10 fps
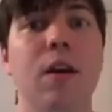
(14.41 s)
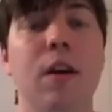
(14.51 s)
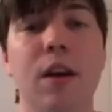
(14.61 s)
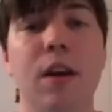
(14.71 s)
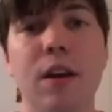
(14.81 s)

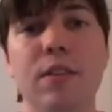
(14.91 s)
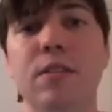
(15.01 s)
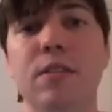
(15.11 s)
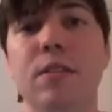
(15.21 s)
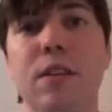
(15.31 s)
Hey
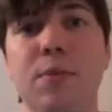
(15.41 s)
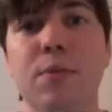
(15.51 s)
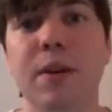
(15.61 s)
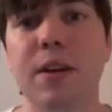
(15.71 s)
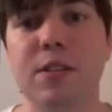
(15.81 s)
guys, this
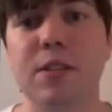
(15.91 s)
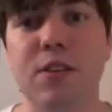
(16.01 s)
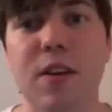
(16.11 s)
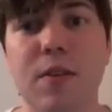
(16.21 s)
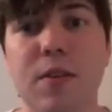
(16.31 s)
week Nicholas
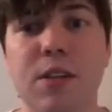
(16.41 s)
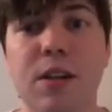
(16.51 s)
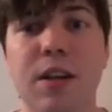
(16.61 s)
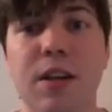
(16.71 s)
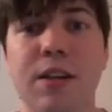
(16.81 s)
Traveler's
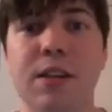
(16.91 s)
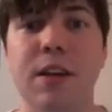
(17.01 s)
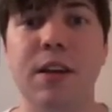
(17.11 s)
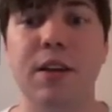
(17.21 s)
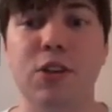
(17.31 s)

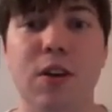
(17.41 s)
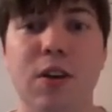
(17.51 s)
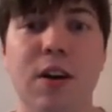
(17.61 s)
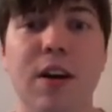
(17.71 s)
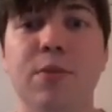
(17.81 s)
collecting
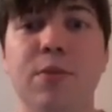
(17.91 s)
Charr hides,